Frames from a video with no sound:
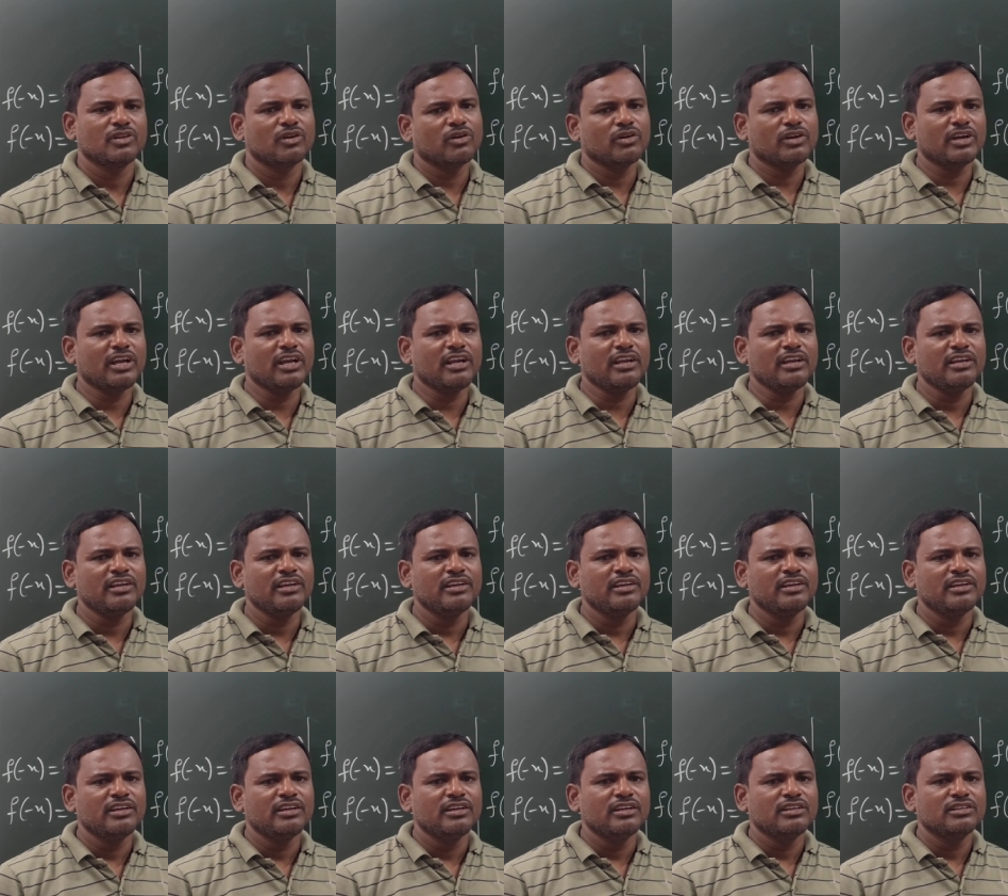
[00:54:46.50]
Okay.
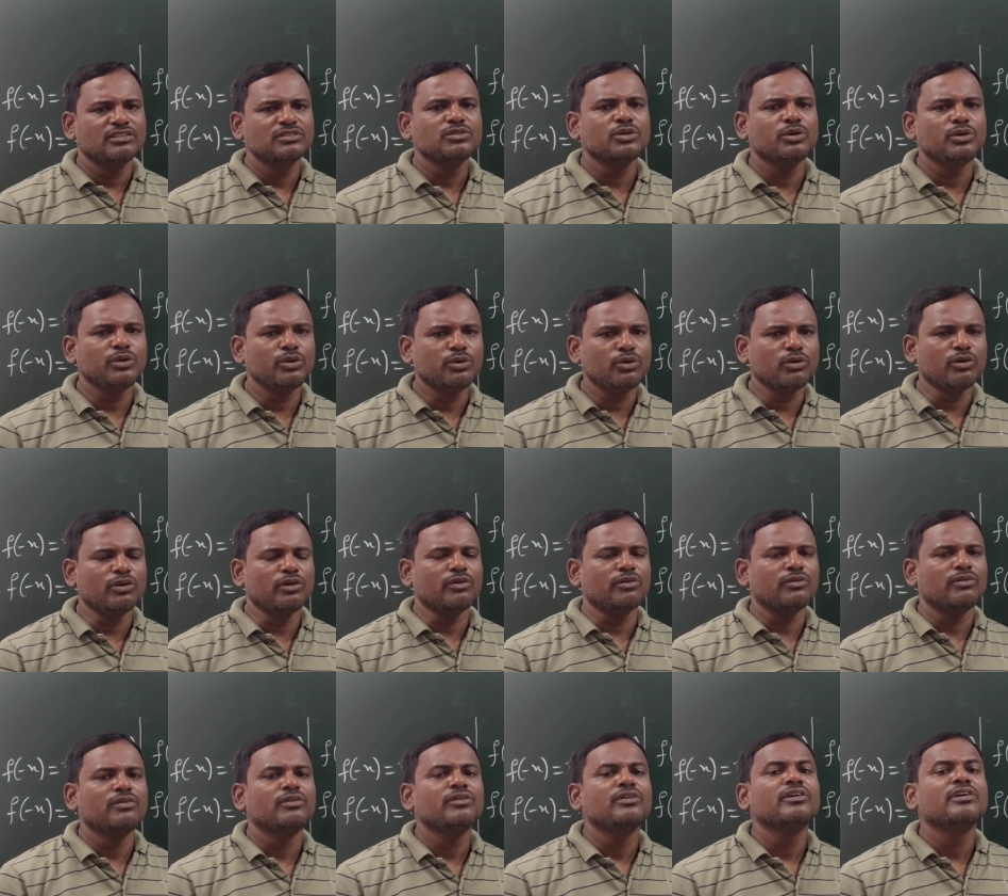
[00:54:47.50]
So you know,
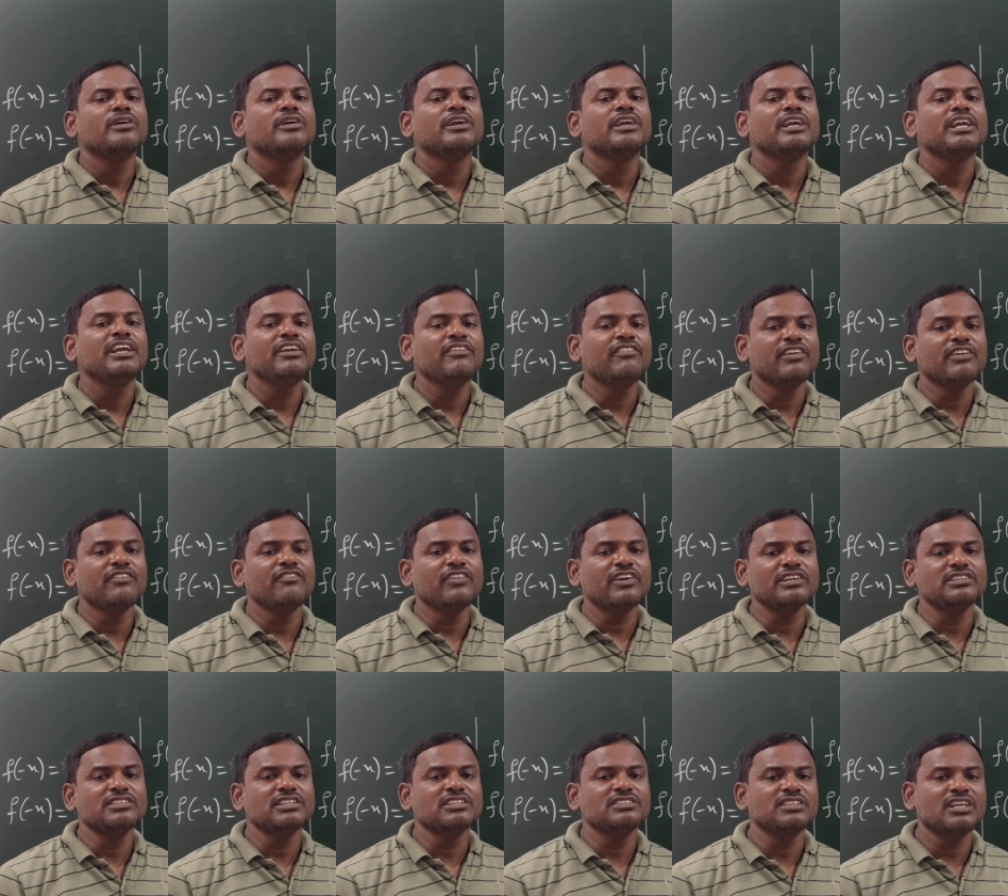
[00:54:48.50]
even
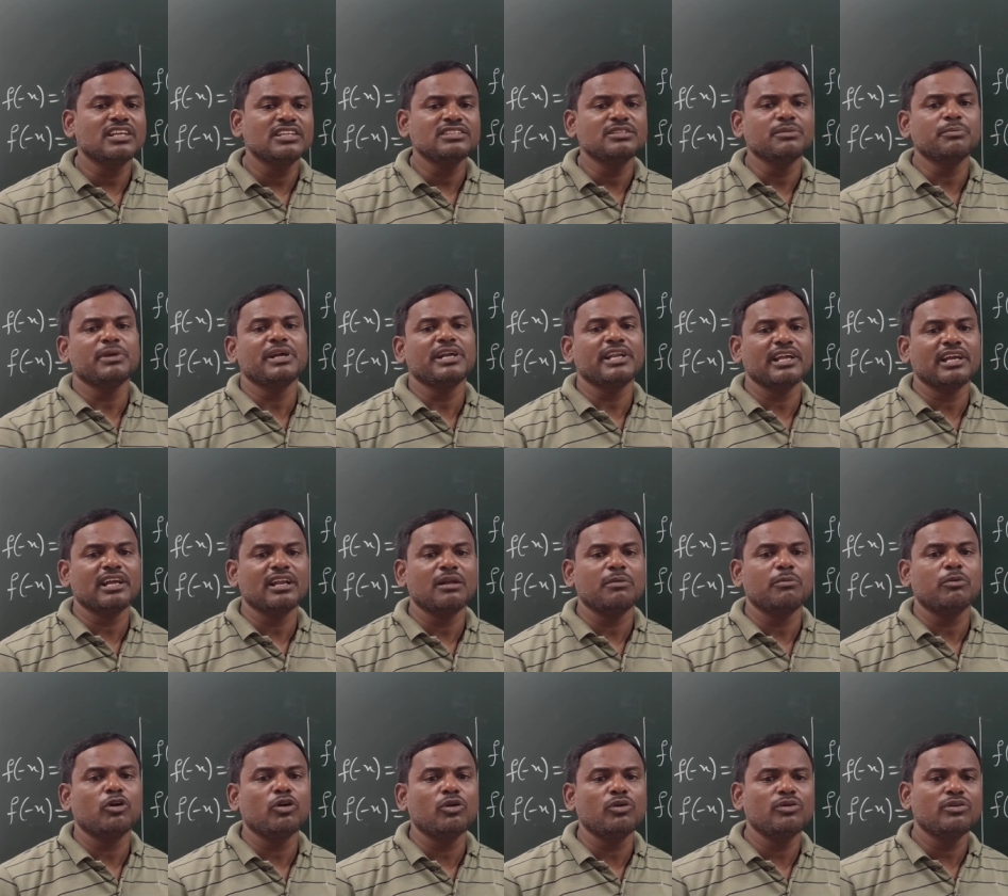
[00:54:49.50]
functions are symmetrical
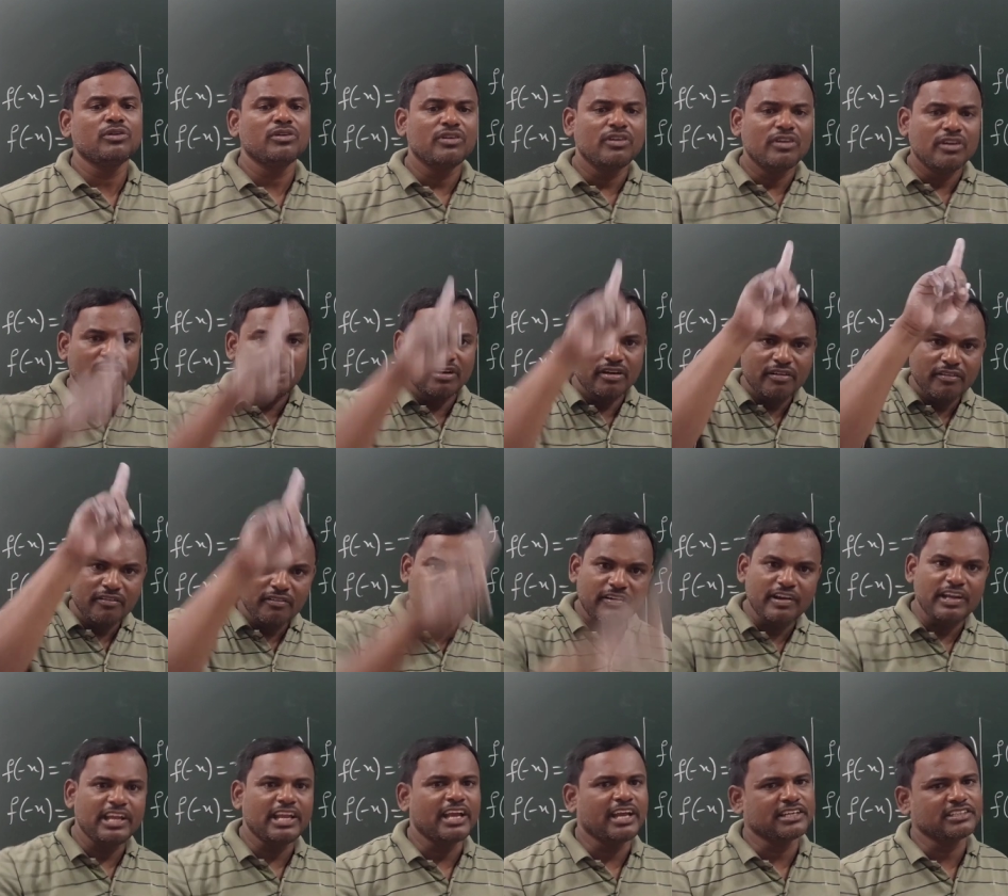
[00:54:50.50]
about
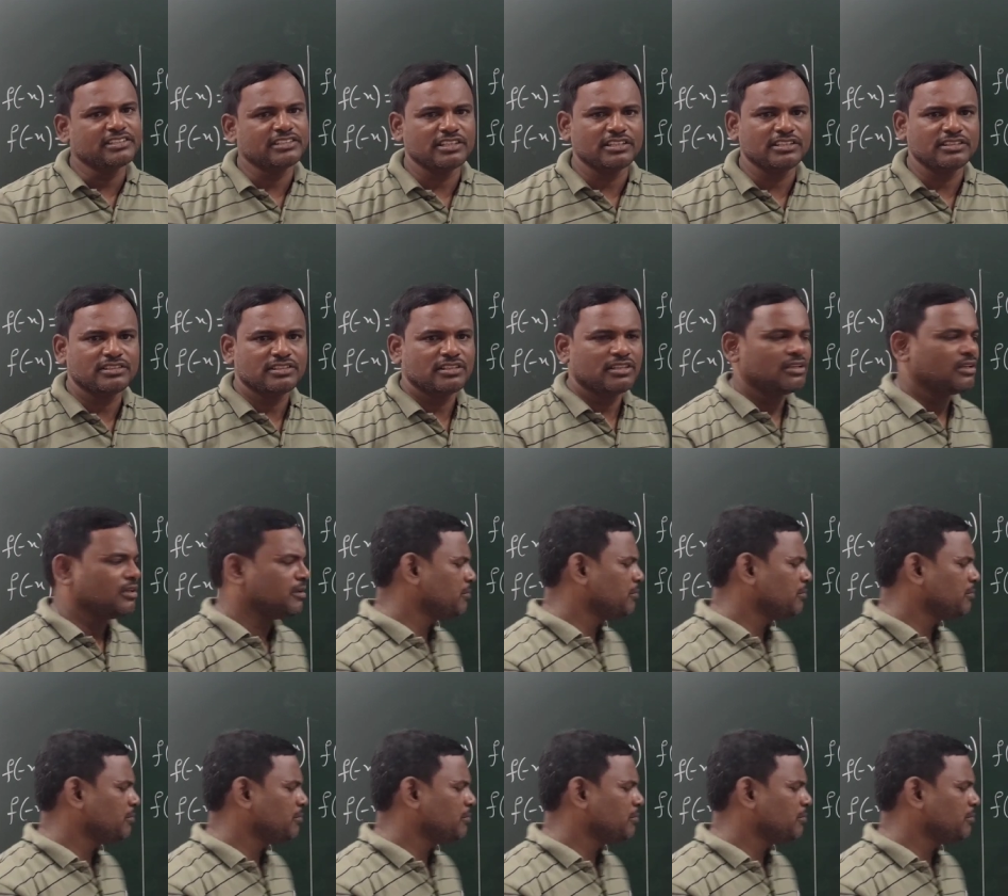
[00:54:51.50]
y-axis.